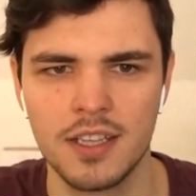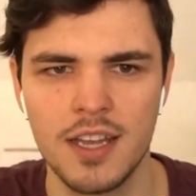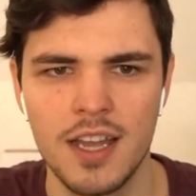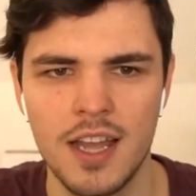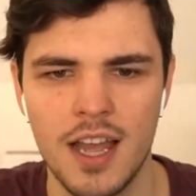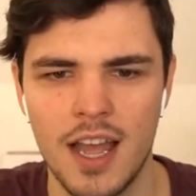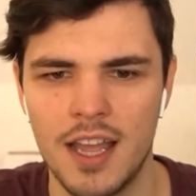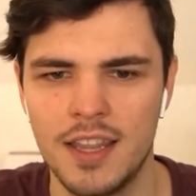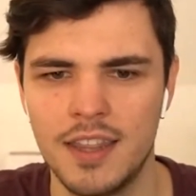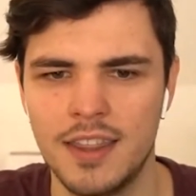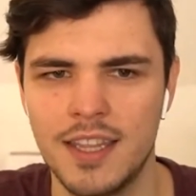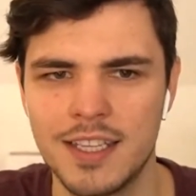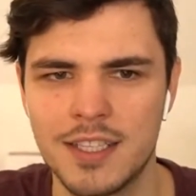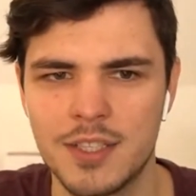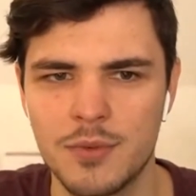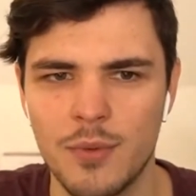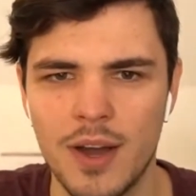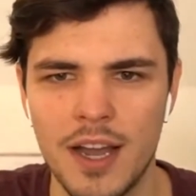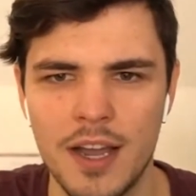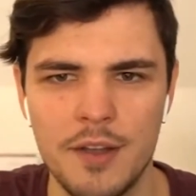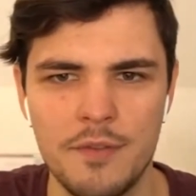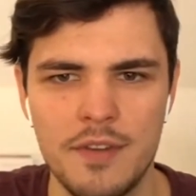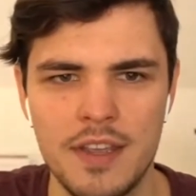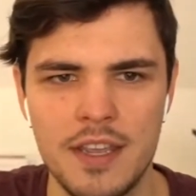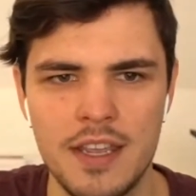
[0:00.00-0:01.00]
and that's why
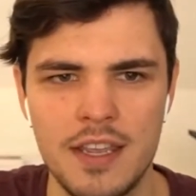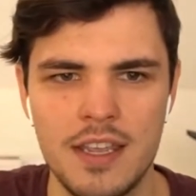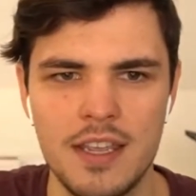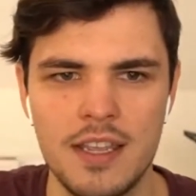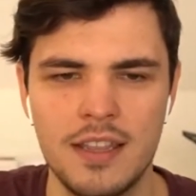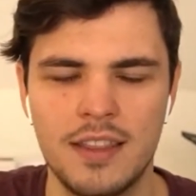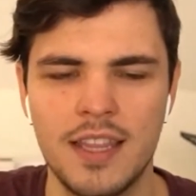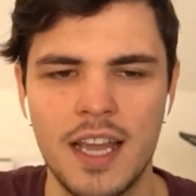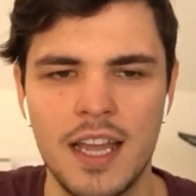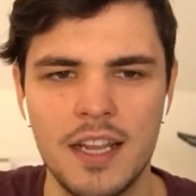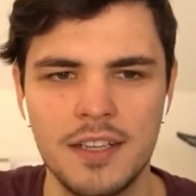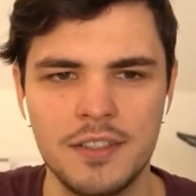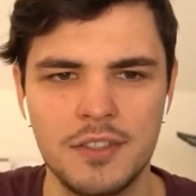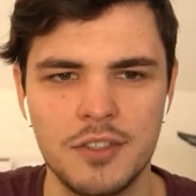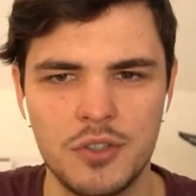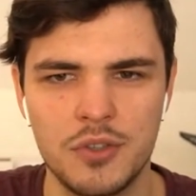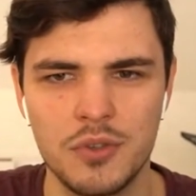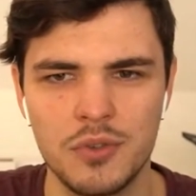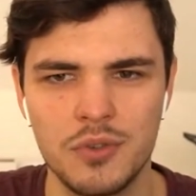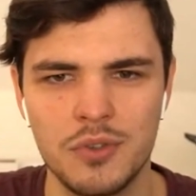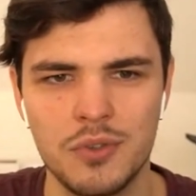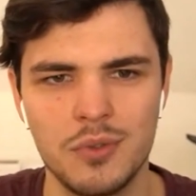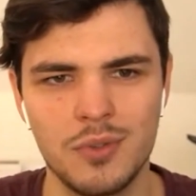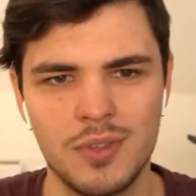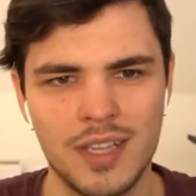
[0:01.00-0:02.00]
we tend to
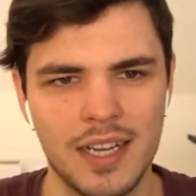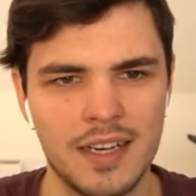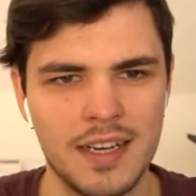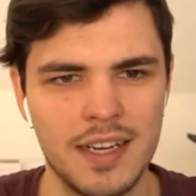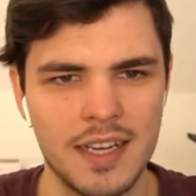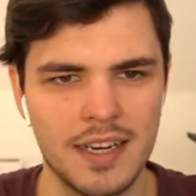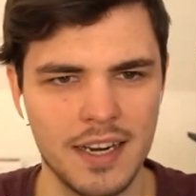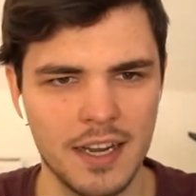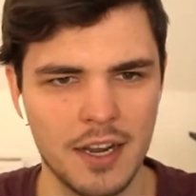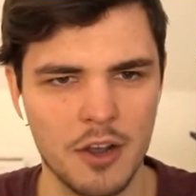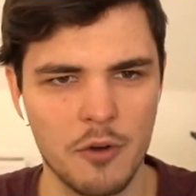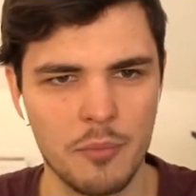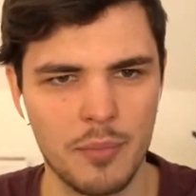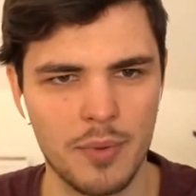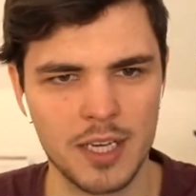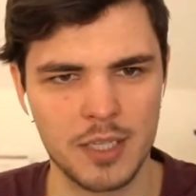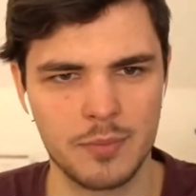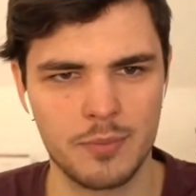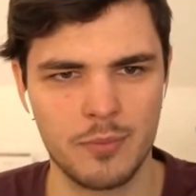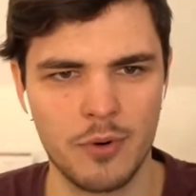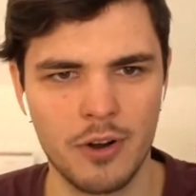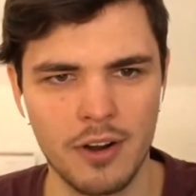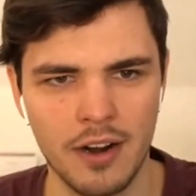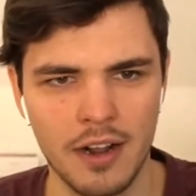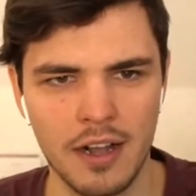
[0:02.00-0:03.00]
do technically complex
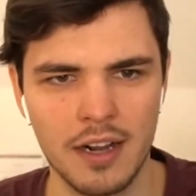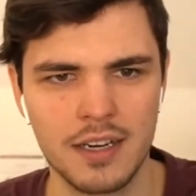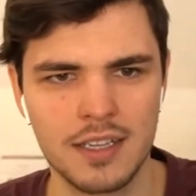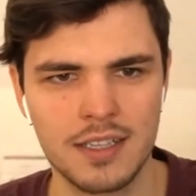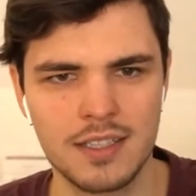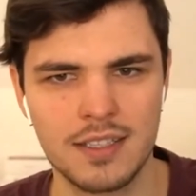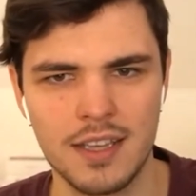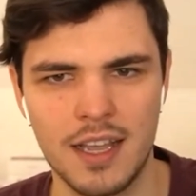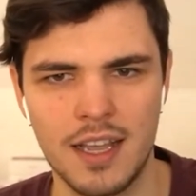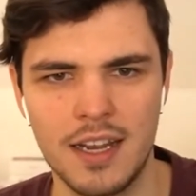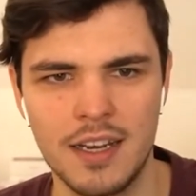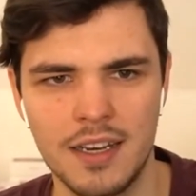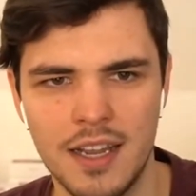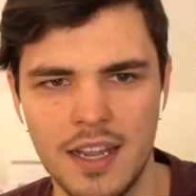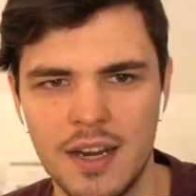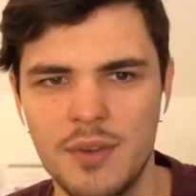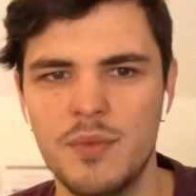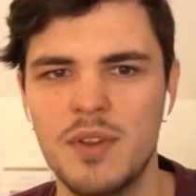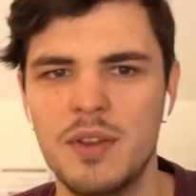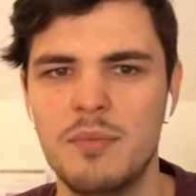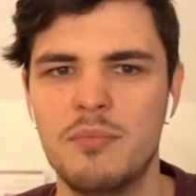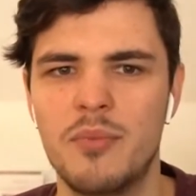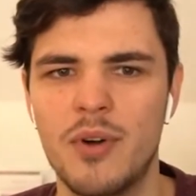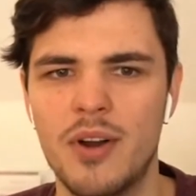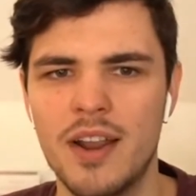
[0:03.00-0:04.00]
products, and then we
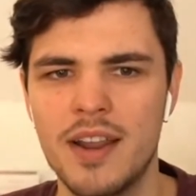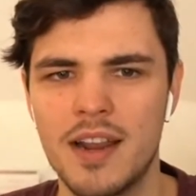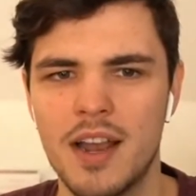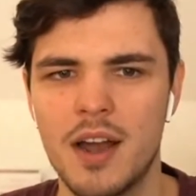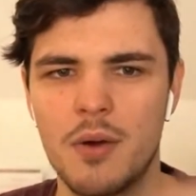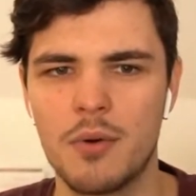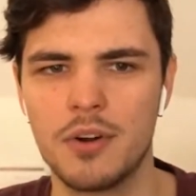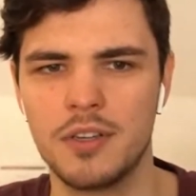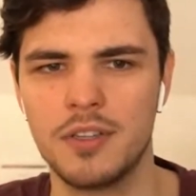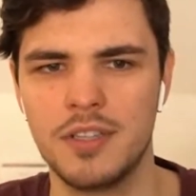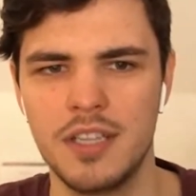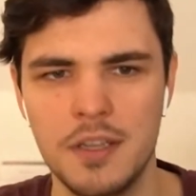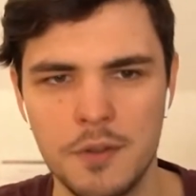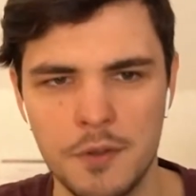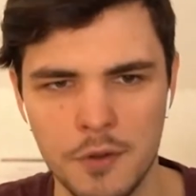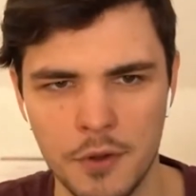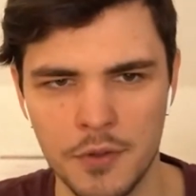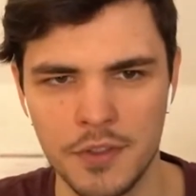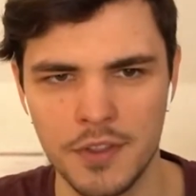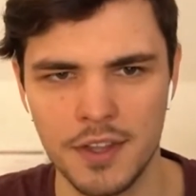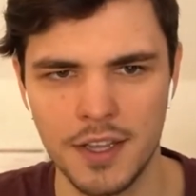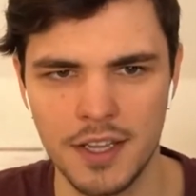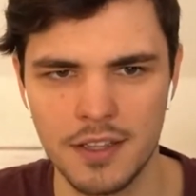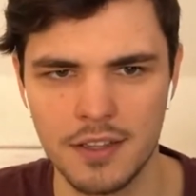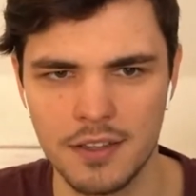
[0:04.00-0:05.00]
break our teeth on that,